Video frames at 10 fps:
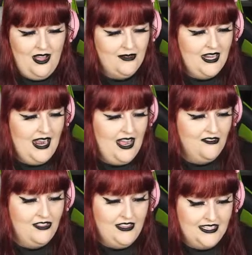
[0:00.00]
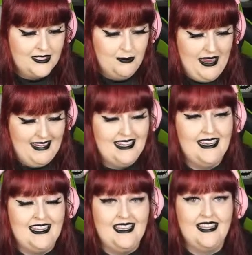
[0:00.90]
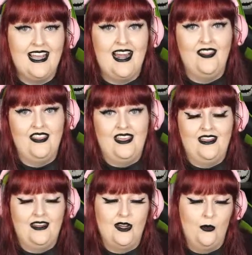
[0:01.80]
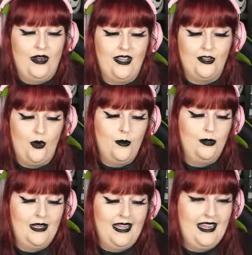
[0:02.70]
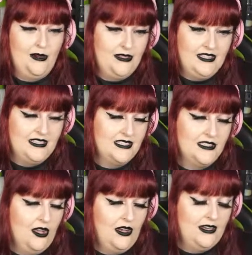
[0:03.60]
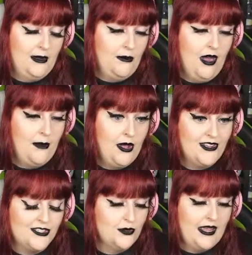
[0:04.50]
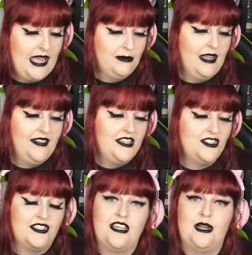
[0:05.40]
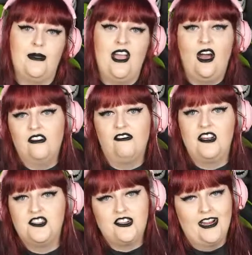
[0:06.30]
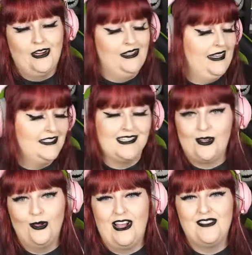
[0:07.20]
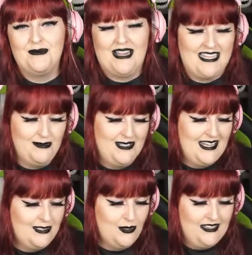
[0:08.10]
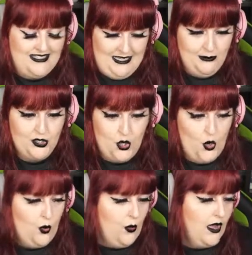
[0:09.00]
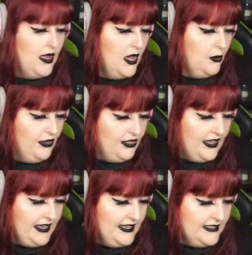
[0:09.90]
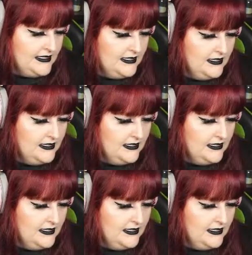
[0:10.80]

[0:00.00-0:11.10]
I'm going to have this many here, and then when I go and play with this slot in my personal gameplay, there's just going to be unfinished jack-o'-lanterns all over the place because that's what the Sims do with these.